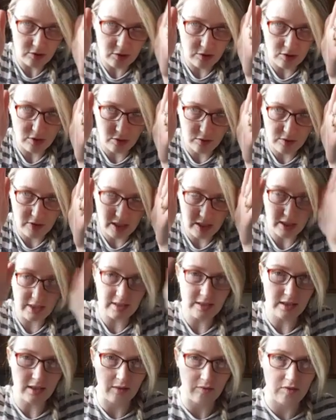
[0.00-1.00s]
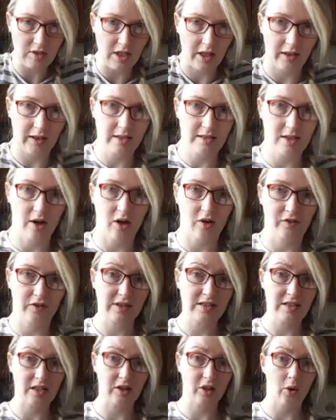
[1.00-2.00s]
don't do this, you have to take these off
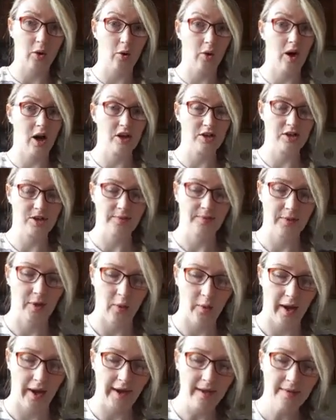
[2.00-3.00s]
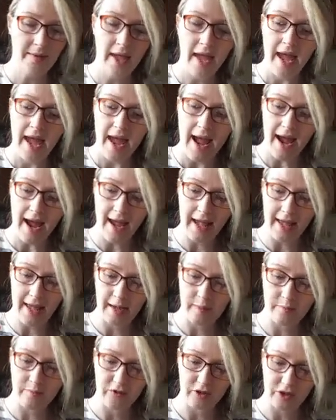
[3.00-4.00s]
and see the whole lot. Okay.
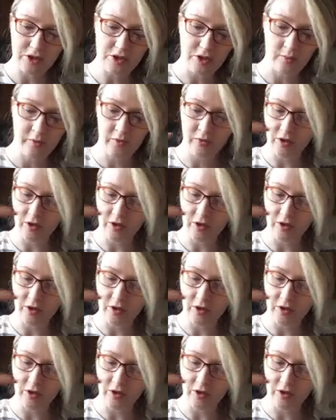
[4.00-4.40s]
For some of you